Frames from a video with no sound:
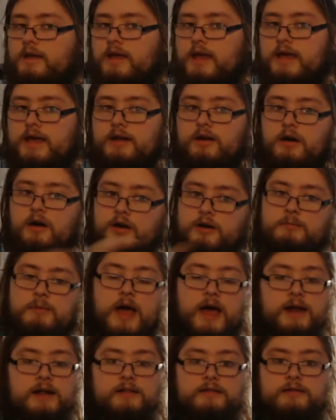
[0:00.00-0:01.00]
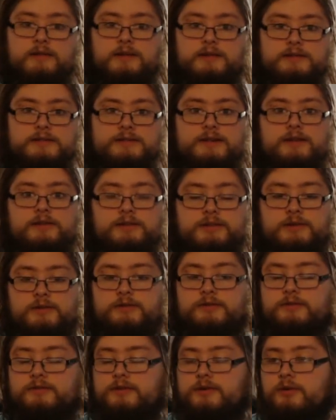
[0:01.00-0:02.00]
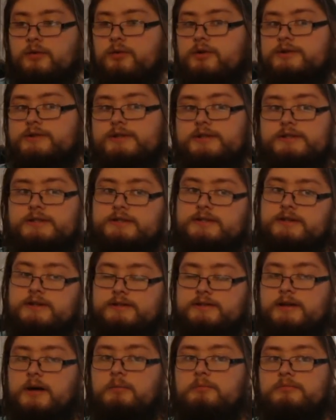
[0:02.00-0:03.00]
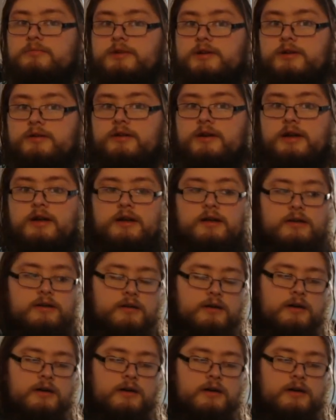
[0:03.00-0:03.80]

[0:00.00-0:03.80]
It automatically steers you through the courses to some degree.